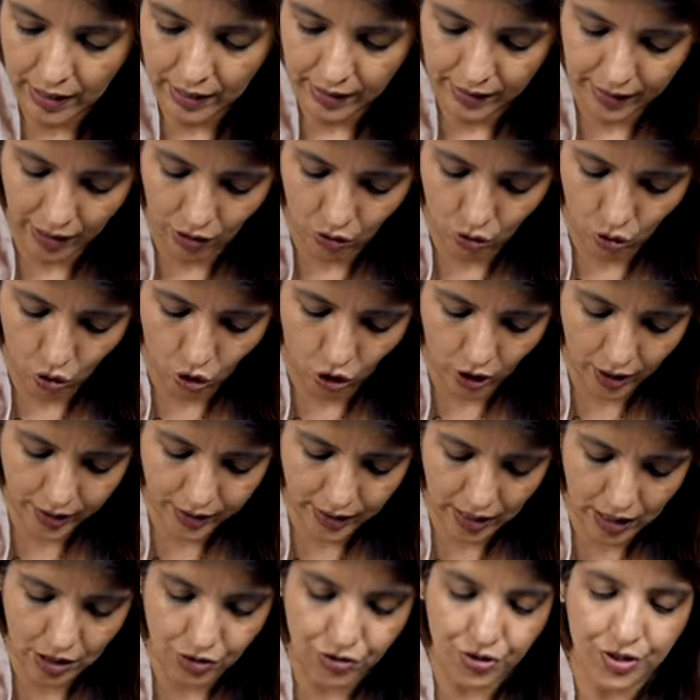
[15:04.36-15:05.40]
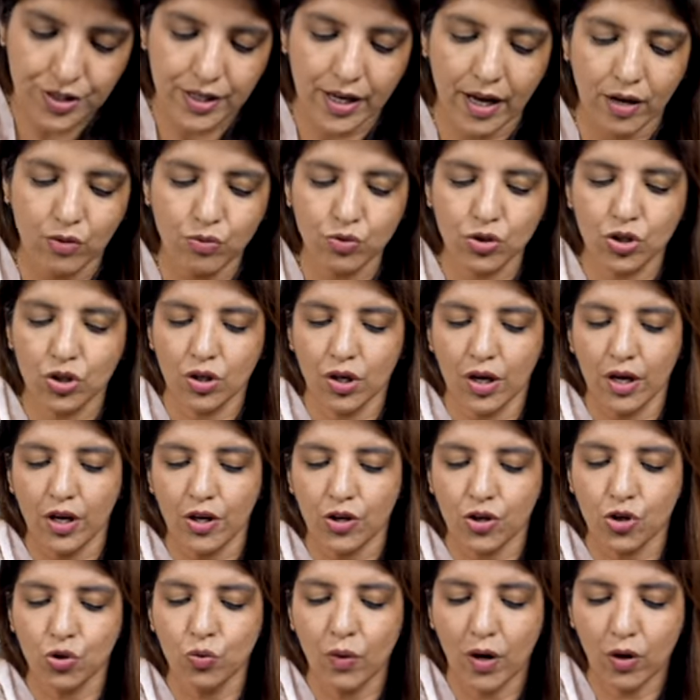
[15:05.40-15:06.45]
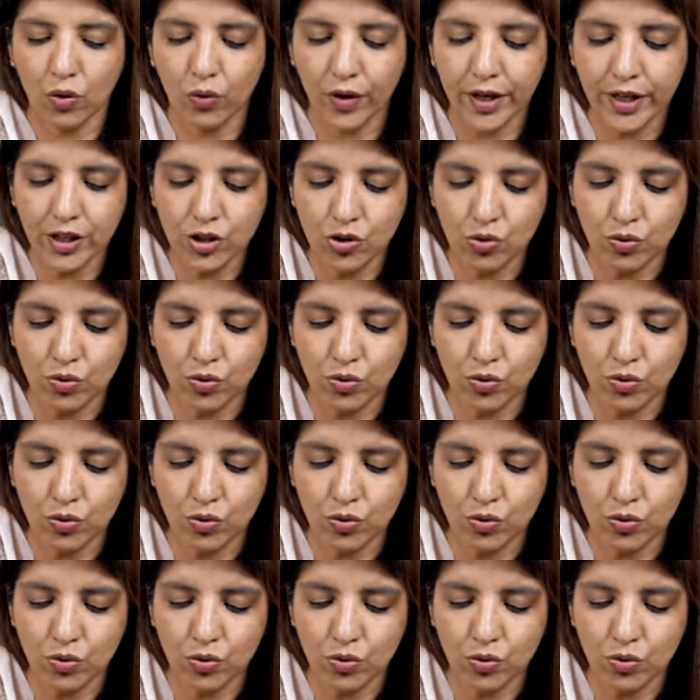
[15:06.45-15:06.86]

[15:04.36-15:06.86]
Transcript: now, on ultrasound, you are going